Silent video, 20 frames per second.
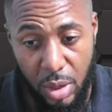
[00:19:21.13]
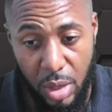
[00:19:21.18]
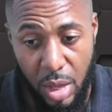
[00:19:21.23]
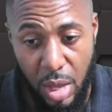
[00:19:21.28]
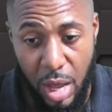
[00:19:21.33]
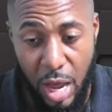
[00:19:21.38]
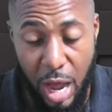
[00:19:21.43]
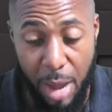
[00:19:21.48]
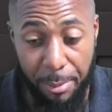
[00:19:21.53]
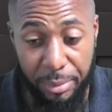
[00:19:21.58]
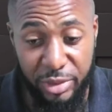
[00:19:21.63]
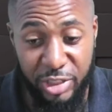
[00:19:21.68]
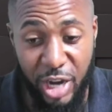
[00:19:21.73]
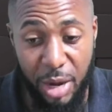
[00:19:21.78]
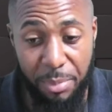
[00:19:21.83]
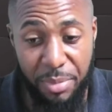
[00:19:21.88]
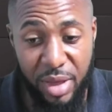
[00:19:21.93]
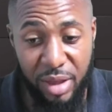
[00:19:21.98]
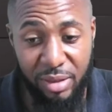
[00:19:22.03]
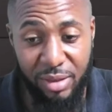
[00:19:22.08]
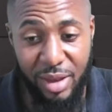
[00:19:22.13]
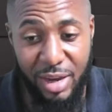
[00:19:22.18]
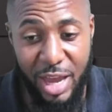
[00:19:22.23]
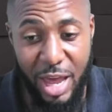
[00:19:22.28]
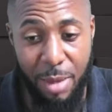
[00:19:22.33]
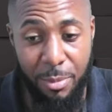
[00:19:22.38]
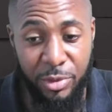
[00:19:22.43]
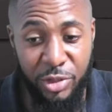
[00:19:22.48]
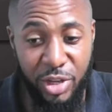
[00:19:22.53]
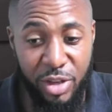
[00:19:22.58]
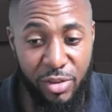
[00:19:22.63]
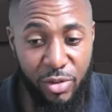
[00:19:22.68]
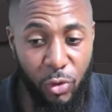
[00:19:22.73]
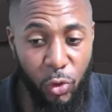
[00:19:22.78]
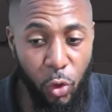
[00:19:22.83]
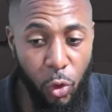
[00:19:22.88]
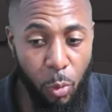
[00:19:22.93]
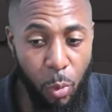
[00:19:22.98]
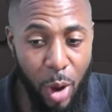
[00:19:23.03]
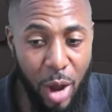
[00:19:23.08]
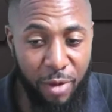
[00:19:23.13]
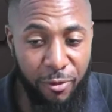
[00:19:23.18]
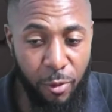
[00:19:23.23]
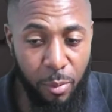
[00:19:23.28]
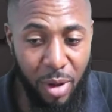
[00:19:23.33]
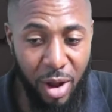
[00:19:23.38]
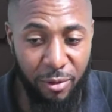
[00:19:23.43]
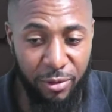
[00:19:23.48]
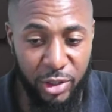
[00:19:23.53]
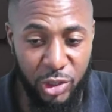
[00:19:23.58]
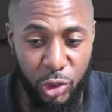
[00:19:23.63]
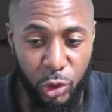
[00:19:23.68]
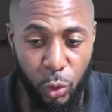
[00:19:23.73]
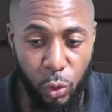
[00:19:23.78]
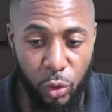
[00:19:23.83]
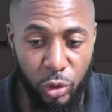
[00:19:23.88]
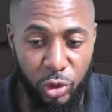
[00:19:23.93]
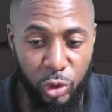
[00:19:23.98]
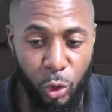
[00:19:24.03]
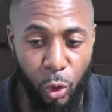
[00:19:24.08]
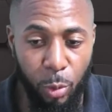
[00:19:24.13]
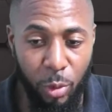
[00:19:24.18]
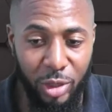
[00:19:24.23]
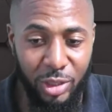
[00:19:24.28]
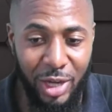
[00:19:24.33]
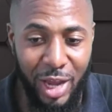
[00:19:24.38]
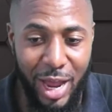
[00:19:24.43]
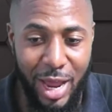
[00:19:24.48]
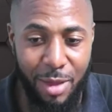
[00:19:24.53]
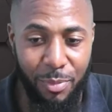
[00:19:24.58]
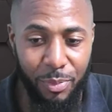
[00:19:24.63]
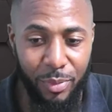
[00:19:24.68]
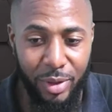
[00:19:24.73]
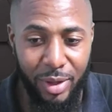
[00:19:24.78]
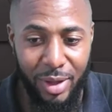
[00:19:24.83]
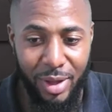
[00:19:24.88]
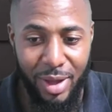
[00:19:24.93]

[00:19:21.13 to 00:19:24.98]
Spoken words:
Chamdek said MG is schoolboy football for true, too much hype